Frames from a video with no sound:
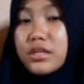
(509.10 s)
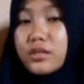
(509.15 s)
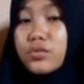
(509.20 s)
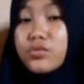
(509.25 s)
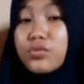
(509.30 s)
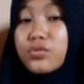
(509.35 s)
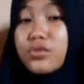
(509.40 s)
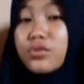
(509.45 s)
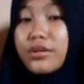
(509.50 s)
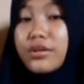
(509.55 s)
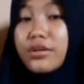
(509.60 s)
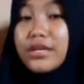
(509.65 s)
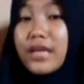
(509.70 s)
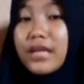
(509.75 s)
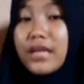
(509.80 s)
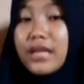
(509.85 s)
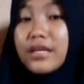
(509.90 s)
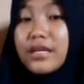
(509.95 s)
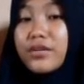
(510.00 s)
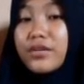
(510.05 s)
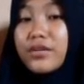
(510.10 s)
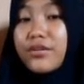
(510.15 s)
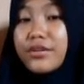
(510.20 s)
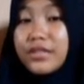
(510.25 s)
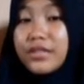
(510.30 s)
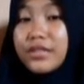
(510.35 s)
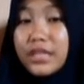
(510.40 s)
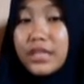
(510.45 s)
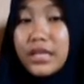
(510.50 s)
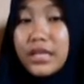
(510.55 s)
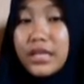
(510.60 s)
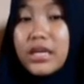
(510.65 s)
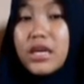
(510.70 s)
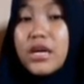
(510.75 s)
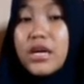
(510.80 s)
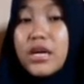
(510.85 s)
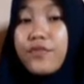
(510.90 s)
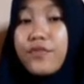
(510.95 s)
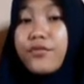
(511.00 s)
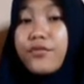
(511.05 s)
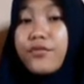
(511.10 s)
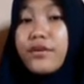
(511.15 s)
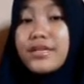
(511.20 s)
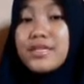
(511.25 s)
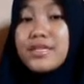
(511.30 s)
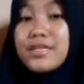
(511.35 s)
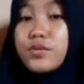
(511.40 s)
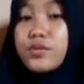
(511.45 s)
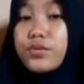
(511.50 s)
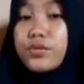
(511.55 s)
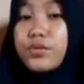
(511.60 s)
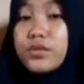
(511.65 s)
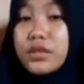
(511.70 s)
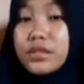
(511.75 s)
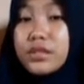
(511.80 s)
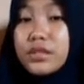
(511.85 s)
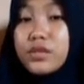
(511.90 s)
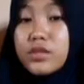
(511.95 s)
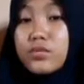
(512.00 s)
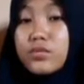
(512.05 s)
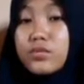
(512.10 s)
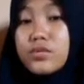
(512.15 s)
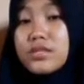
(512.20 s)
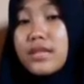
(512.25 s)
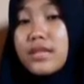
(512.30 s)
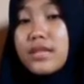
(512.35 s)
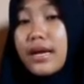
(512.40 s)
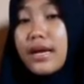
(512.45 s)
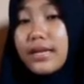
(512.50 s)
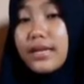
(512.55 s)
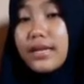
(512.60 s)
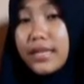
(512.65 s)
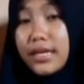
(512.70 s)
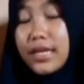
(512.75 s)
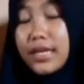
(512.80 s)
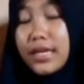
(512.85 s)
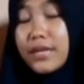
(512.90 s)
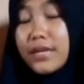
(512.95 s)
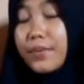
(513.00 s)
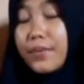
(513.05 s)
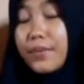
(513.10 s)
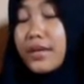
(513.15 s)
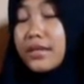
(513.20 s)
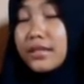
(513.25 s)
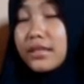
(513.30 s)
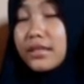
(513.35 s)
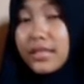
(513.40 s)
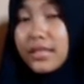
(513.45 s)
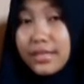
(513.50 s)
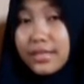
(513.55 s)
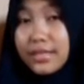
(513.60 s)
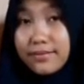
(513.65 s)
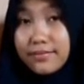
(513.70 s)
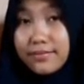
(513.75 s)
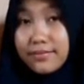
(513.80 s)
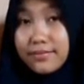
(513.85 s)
tutorial recording for students to study independently.